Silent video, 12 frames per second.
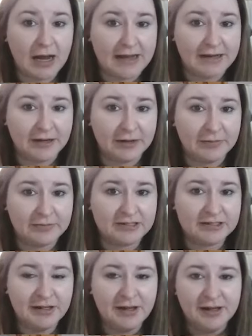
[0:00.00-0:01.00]
4
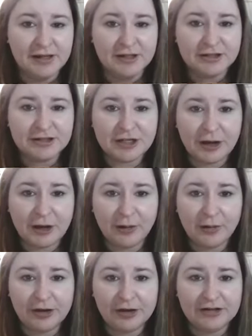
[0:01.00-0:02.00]
items.
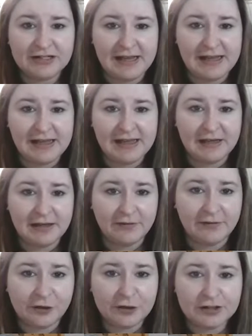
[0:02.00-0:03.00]
So they're
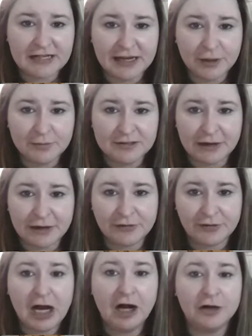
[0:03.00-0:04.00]
saying first item
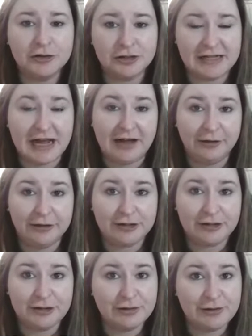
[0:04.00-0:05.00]
sells for $100.